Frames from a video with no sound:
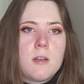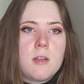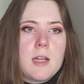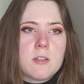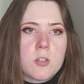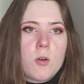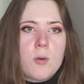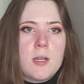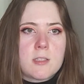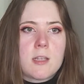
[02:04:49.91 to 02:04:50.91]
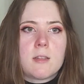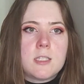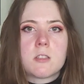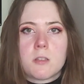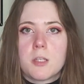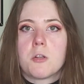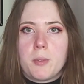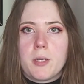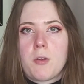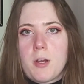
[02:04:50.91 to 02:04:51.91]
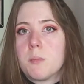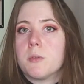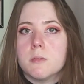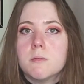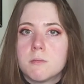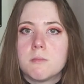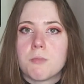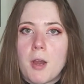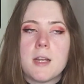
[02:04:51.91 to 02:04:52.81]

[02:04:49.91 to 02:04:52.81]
And so it's at least a little bit credible, right?